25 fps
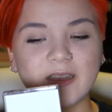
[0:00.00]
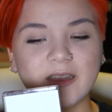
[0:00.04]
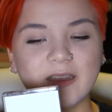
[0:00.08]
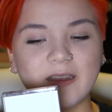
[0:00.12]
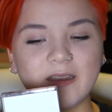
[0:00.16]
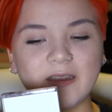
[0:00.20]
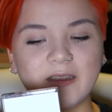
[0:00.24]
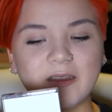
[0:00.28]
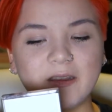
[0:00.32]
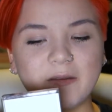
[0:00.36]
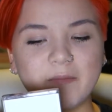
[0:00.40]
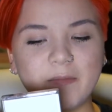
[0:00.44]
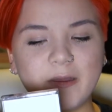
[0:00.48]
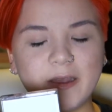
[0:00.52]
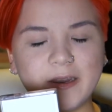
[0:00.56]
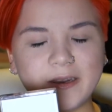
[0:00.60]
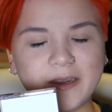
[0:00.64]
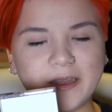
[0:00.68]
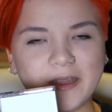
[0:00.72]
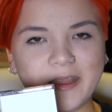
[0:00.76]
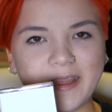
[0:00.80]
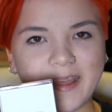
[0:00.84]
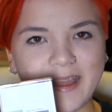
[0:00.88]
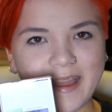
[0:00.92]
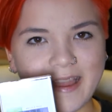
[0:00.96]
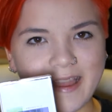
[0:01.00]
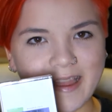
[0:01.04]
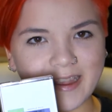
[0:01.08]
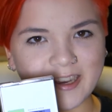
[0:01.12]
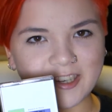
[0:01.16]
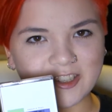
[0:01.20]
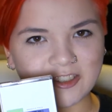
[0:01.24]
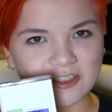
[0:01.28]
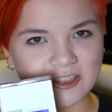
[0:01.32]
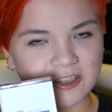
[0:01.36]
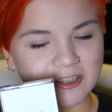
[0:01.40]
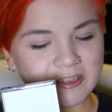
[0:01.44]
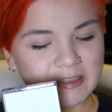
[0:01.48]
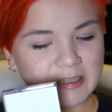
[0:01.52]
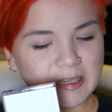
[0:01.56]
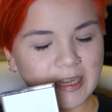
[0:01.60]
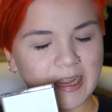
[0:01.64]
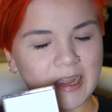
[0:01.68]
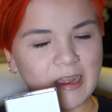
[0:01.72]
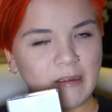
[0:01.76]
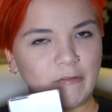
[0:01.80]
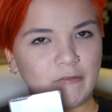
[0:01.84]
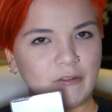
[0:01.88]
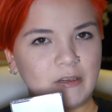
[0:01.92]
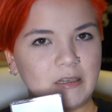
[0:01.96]
and I actually
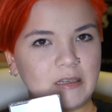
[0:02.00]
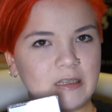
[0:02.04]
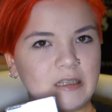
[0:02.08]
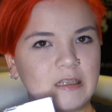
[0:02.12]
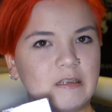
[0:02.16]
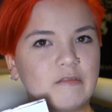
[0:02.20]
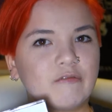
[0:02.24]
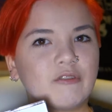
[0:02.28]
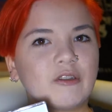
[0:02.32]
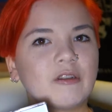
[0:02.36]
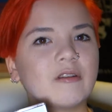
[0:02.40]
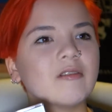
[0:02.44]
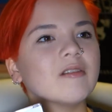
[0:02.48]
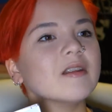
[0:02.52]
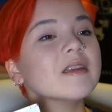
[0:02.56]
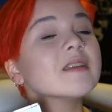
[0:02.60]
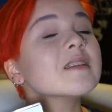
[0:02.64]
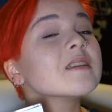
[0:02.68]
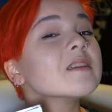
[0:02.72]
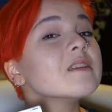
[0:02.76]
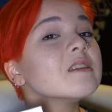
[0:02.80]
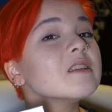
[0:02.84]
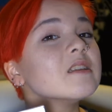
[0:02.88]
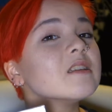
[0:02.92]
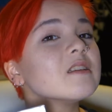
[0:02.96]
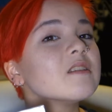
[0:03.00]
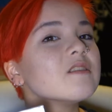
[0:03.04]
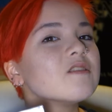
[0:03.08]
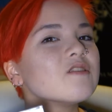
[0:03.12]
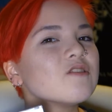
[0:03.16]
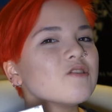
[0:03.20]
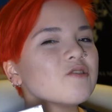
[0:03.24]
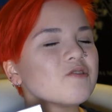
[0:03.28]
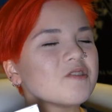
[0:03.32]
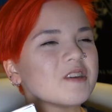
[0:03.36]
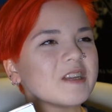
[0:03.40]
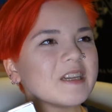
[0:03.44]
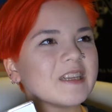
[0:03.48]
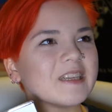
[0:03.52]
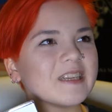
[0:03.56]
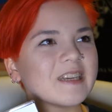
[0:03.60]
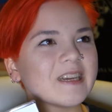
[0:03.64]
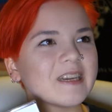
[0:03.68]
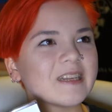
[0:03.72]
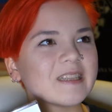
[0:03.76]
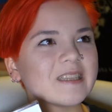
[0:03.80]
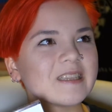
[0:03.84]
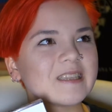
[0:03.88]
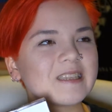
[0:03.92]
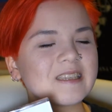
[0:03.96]
haven't even listened to it
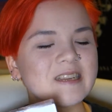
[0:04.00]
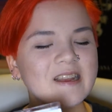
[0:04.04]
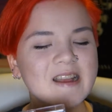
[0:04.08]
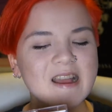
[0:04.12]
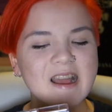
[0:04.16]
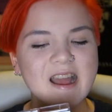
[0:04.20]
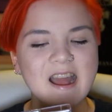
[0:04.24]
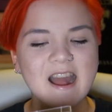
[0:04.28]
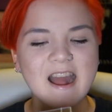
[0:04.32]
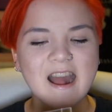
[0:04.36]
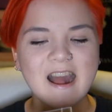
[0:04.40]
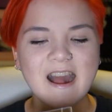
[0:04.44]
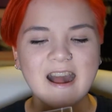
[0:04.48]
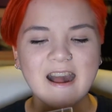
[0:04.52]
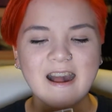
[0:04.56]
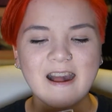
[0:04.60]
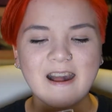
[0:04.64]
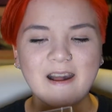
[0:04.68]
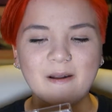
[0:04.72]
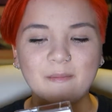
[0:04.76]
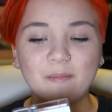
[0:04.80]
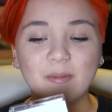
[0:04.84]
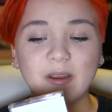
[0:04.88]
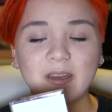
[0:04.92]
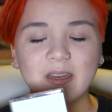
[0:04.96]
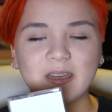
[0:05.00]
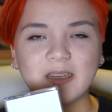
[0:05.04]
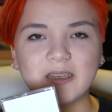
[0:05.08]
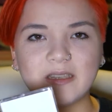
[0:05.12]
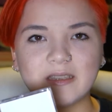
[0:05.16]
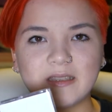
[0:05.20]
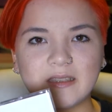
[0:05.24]
yet, but